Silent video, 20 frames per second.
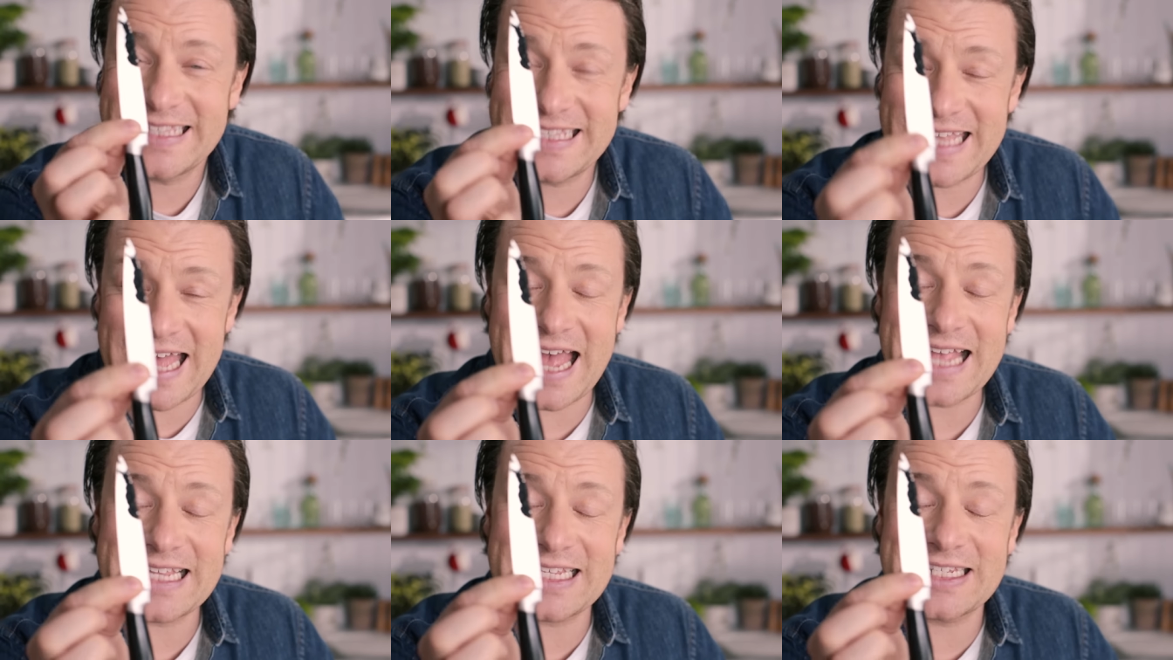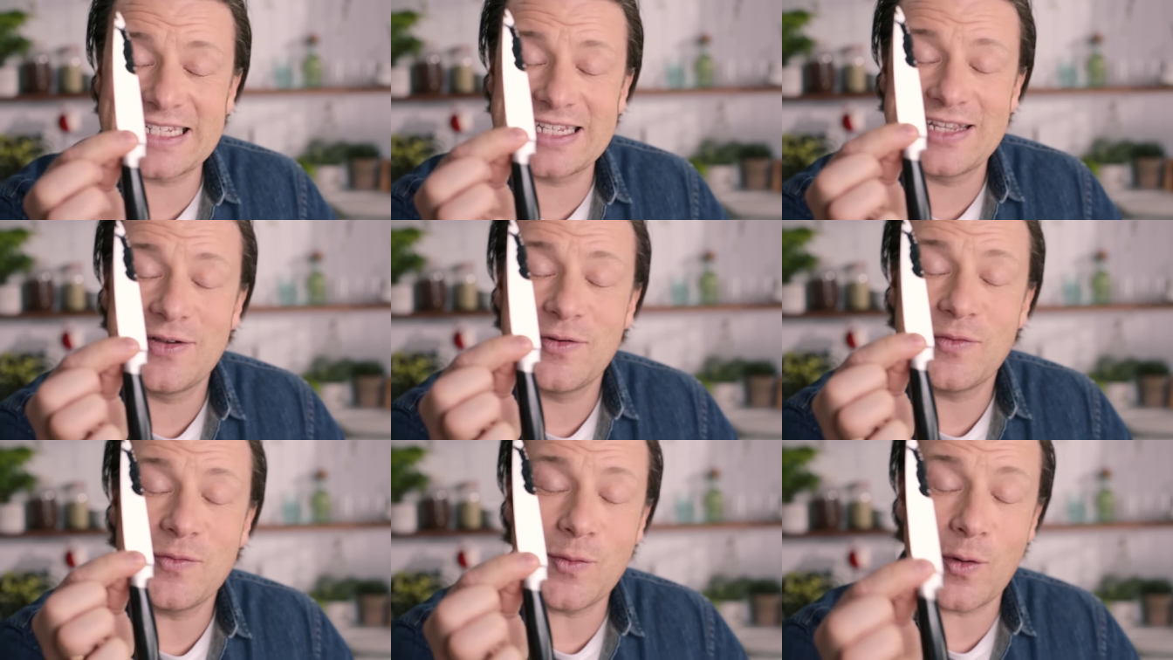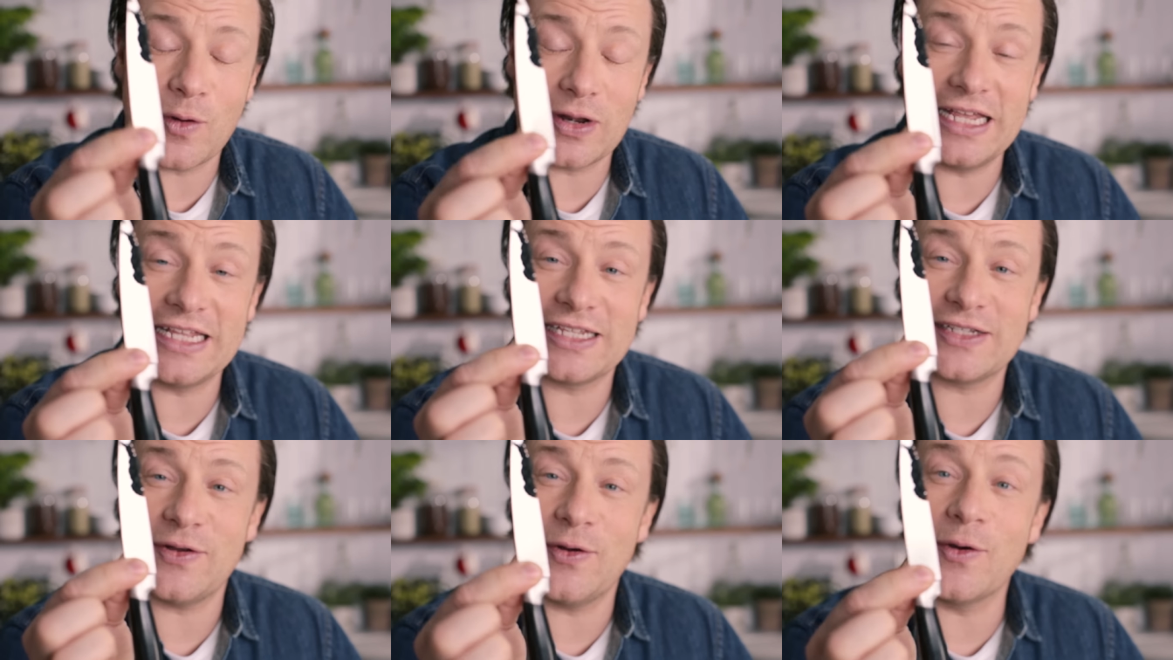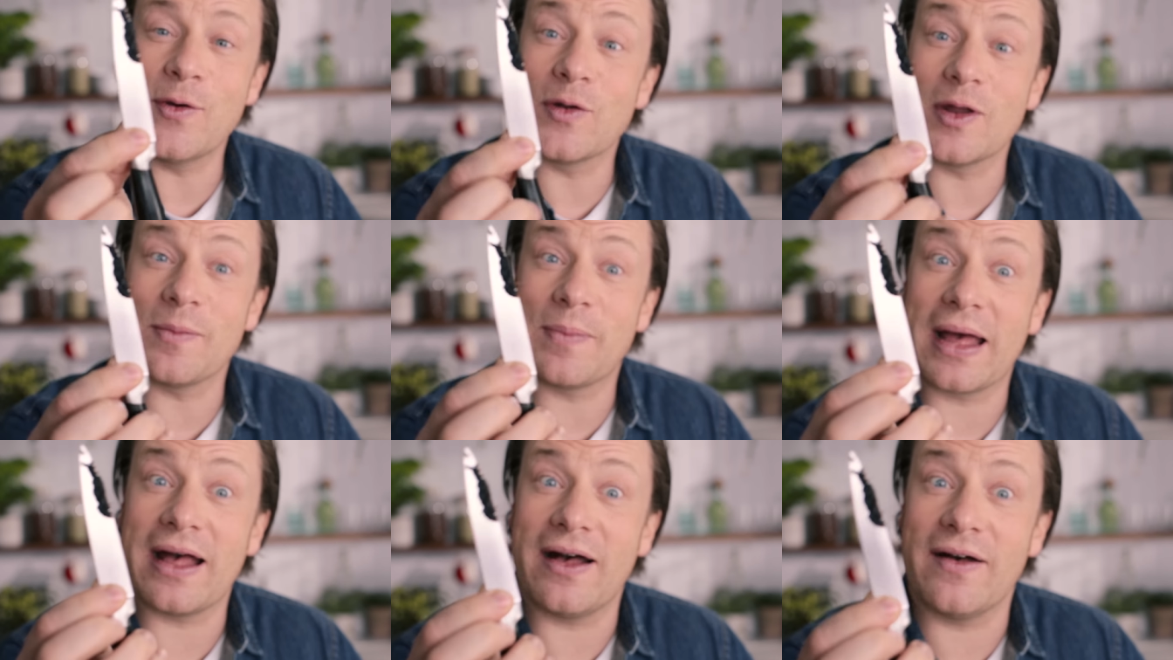that's what it's all
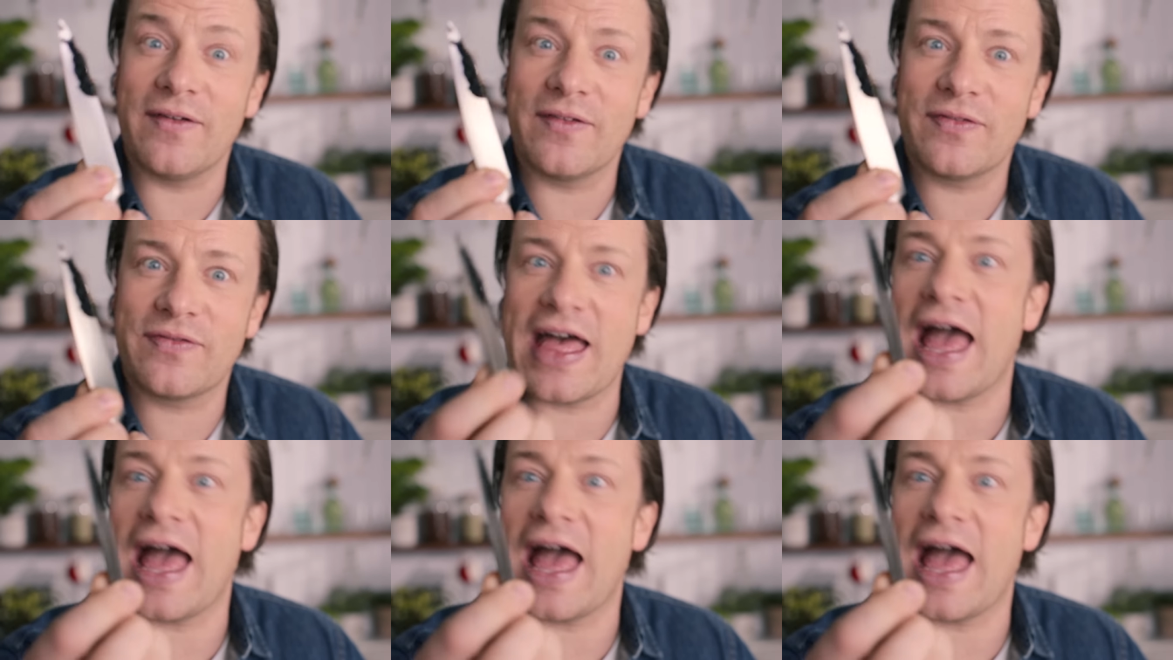about.